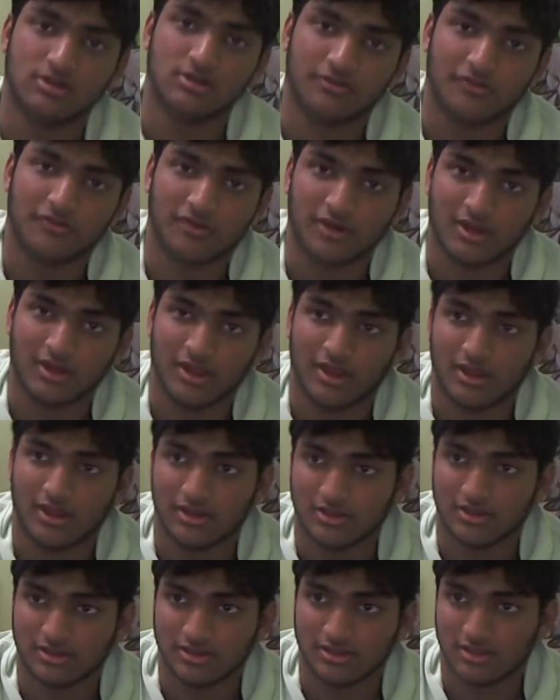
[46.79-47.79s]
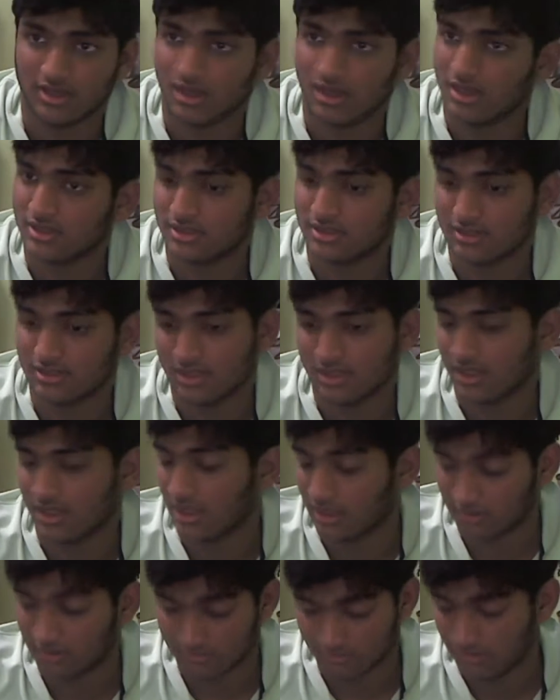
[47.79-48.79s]
if you wanna ask
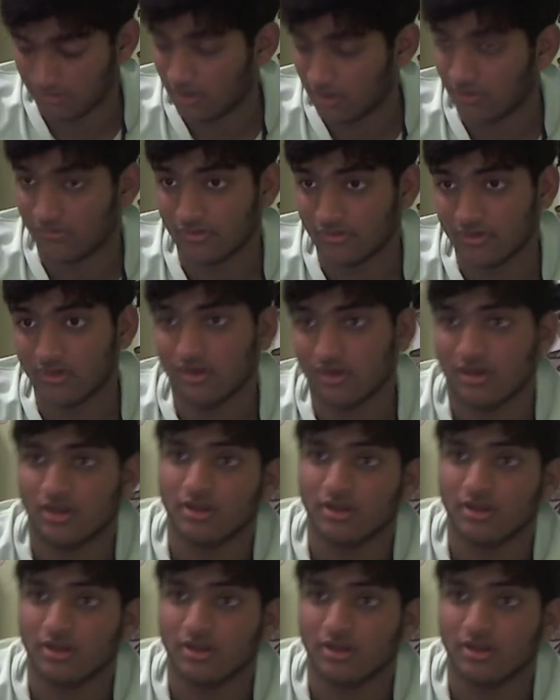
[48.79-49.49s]
anything or whatever,